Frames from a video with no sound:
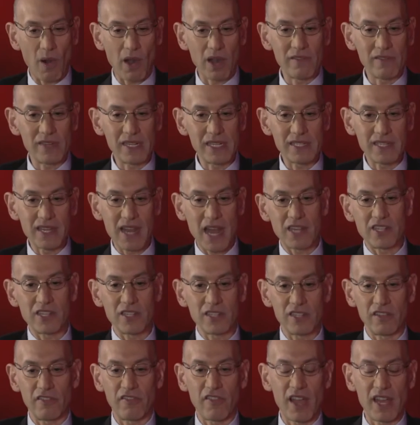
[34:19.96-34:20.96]
of it, it's not just
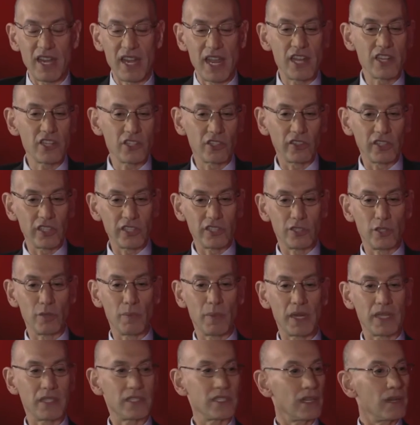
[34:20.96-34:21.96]
a financial issue, but
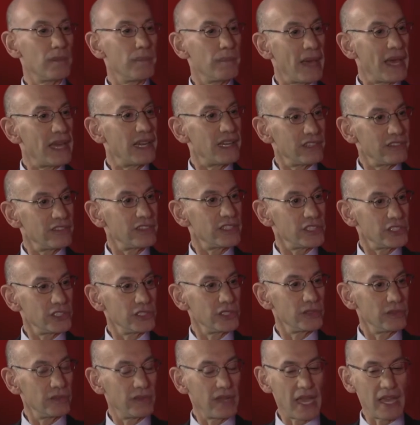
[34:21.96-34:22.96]
it's a competitive issue.
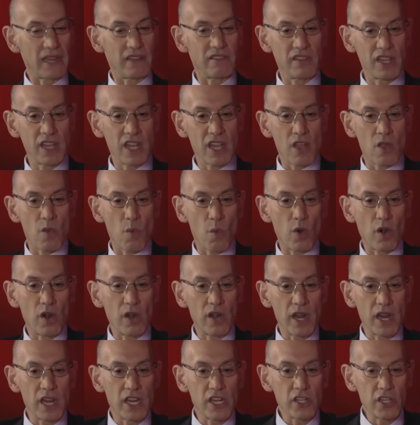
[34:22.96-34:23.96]
And we're,
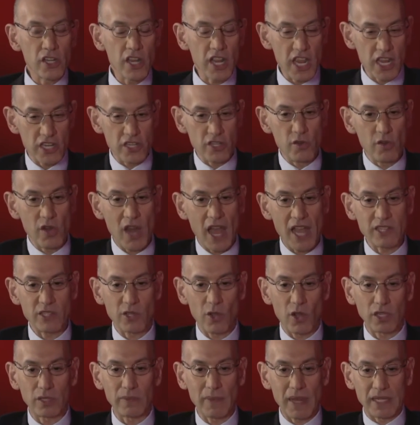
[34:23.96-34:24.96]
as you and I
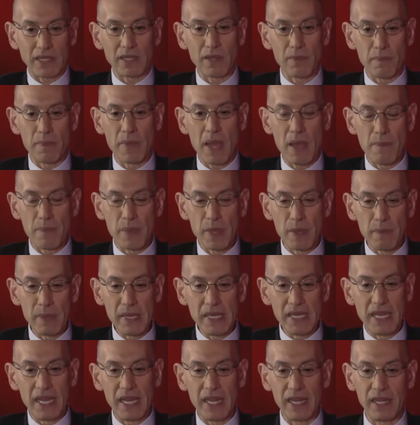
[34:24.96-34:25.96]
talked about the, at the
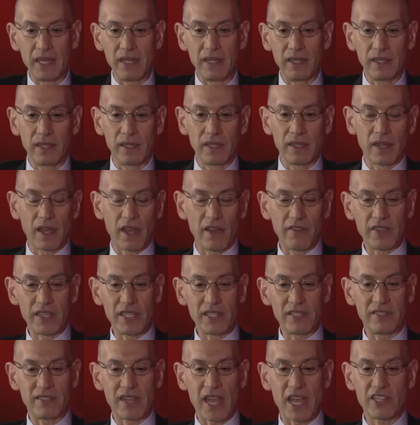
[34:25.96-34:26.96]
beginning of this
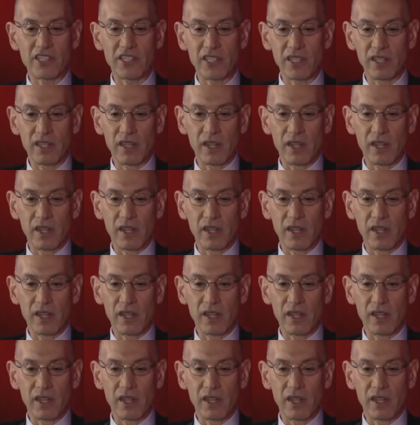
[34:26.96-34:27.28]
session,